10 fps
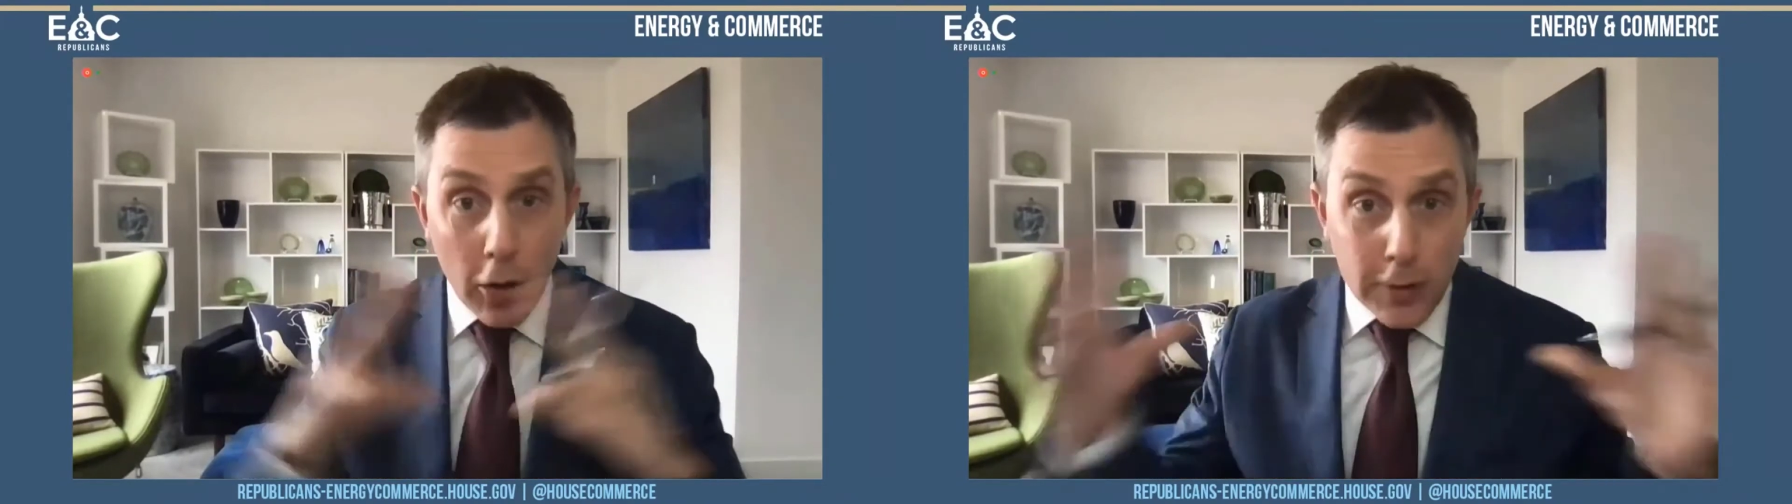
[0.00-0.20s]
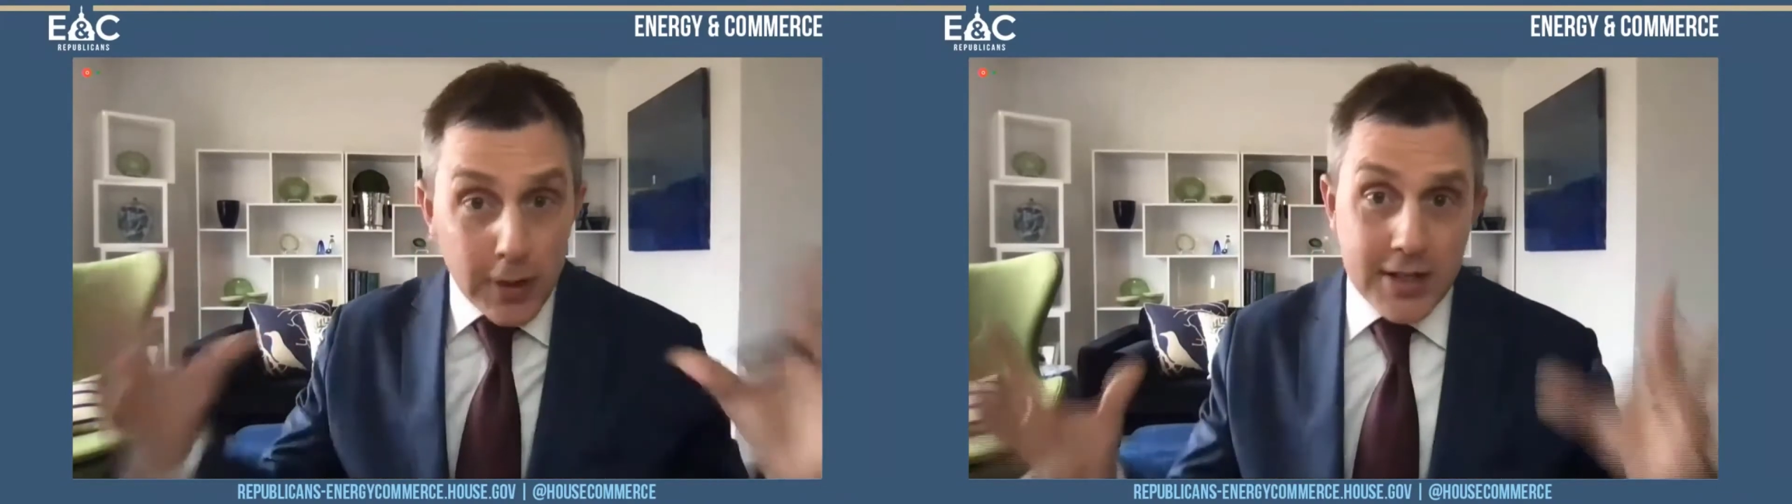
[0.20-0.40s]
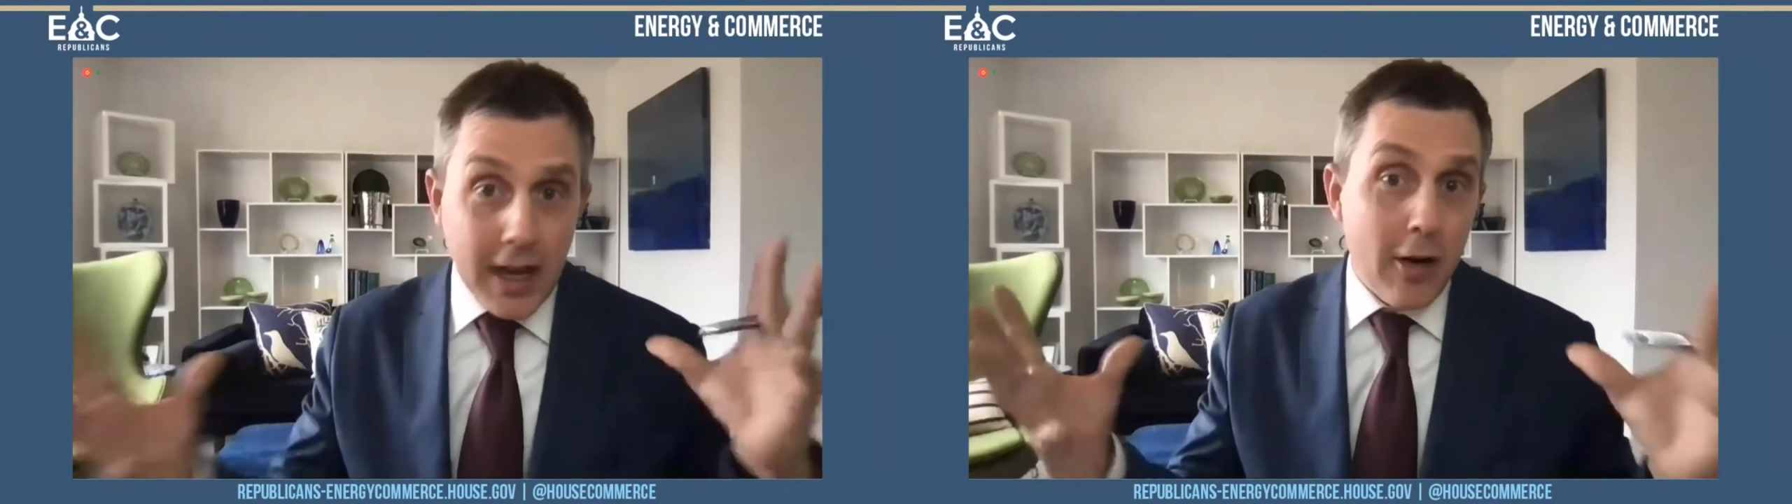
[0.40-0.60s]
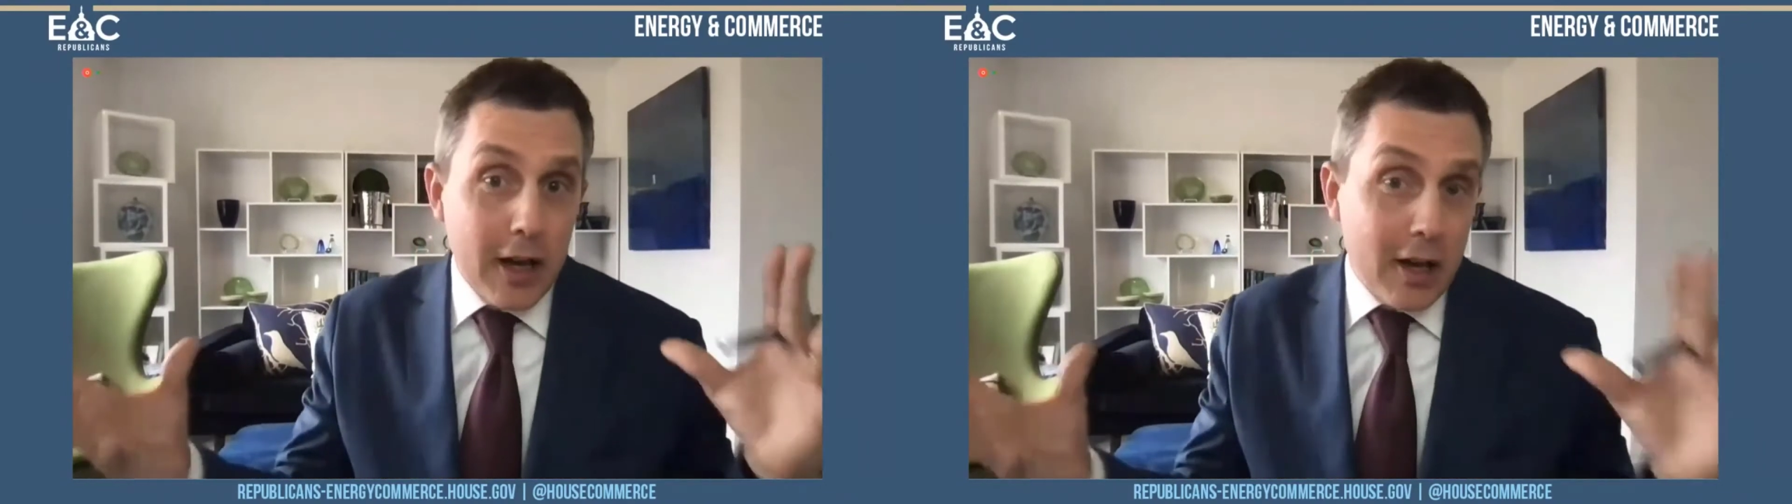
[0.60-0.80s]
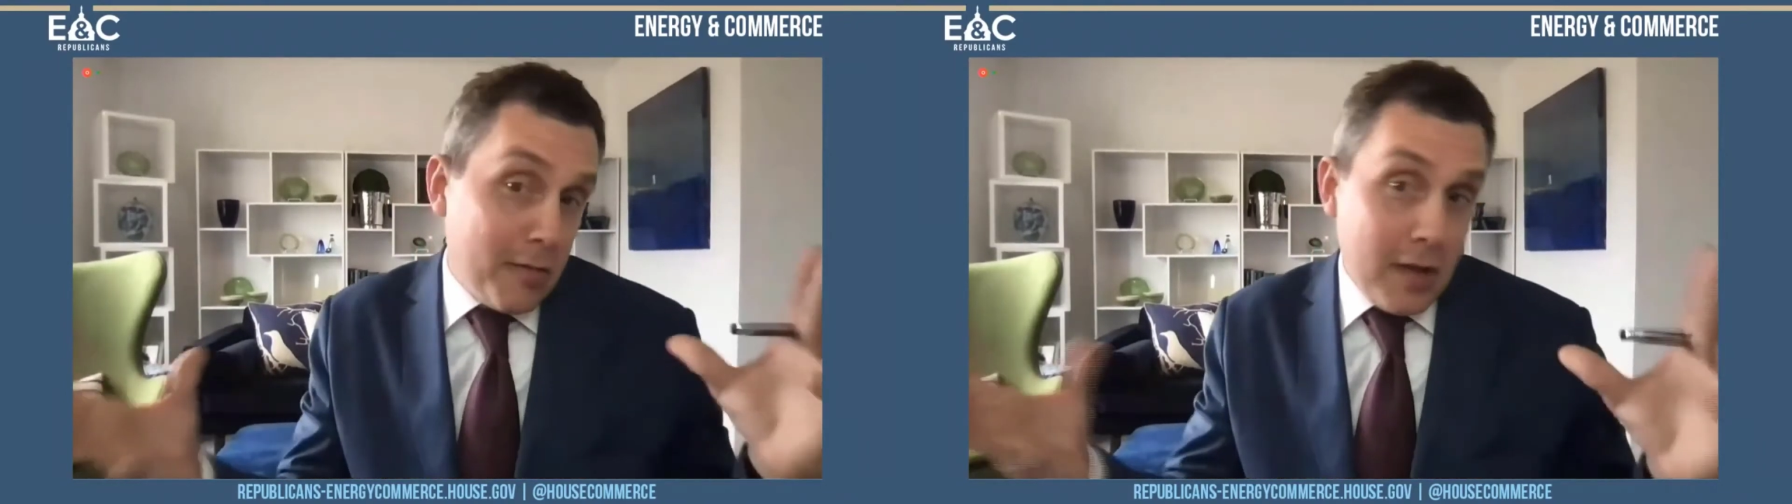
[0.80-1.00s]
don't
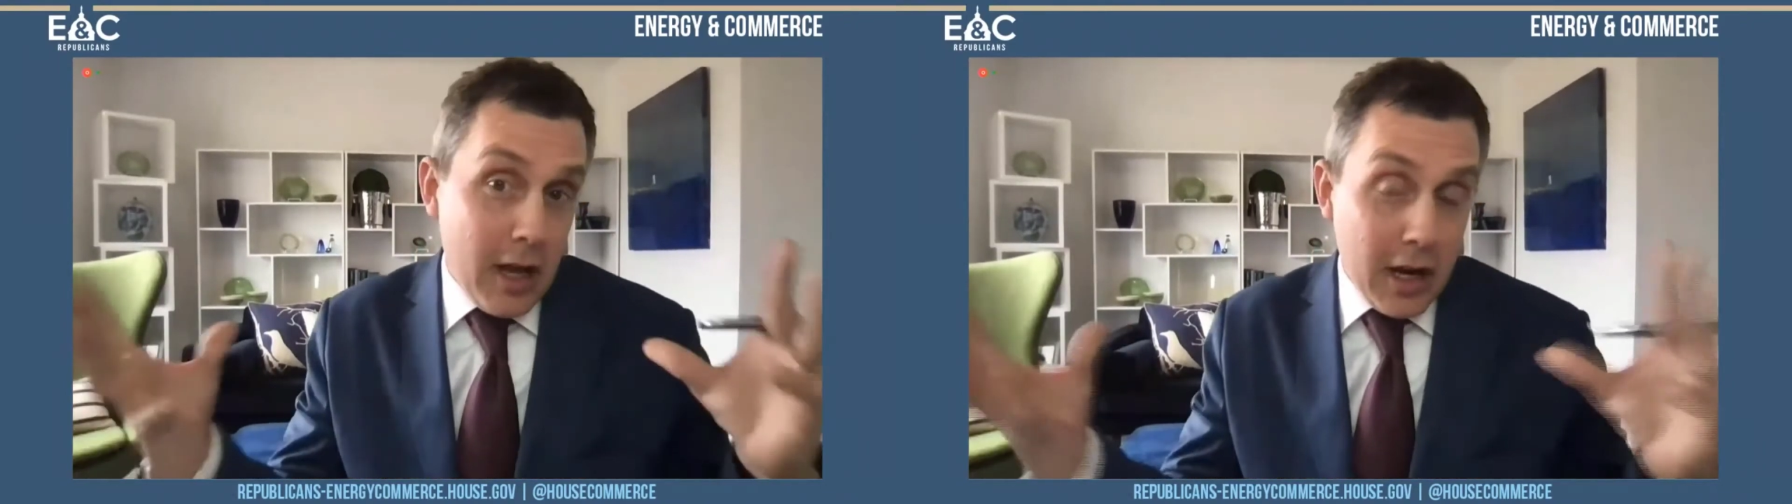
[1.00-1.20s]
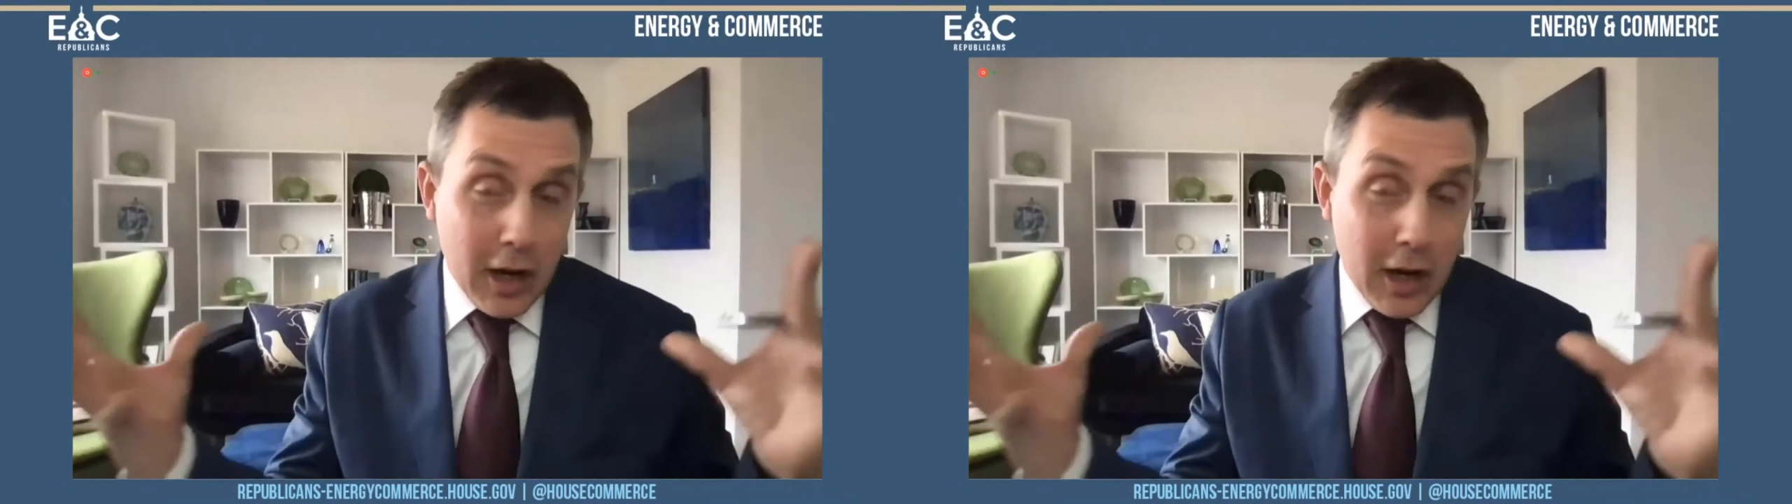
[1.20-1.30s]
discount it. It